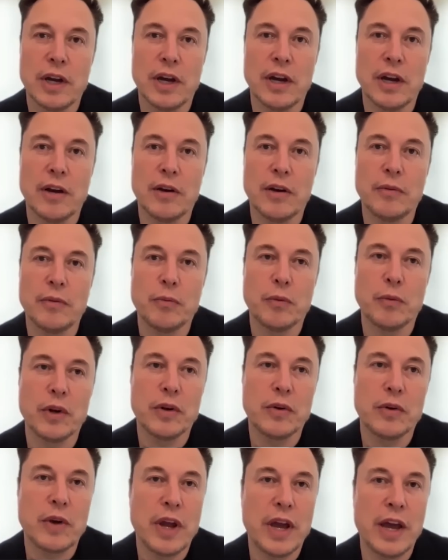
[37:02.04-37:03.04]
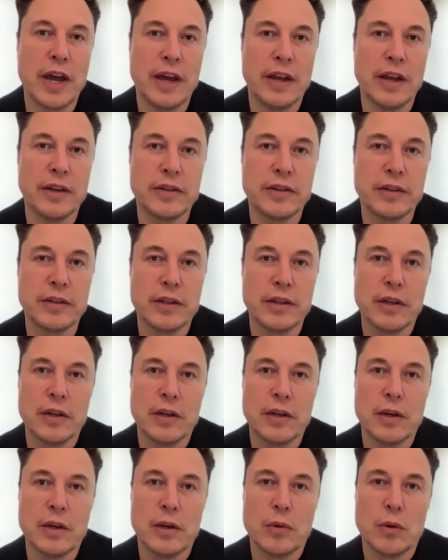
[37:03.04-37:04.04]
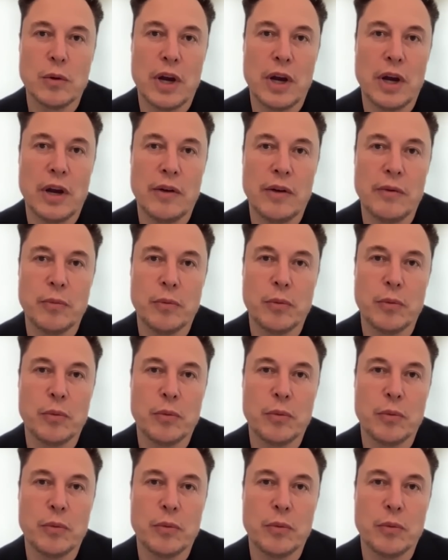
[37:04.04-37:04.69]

uh, and uh,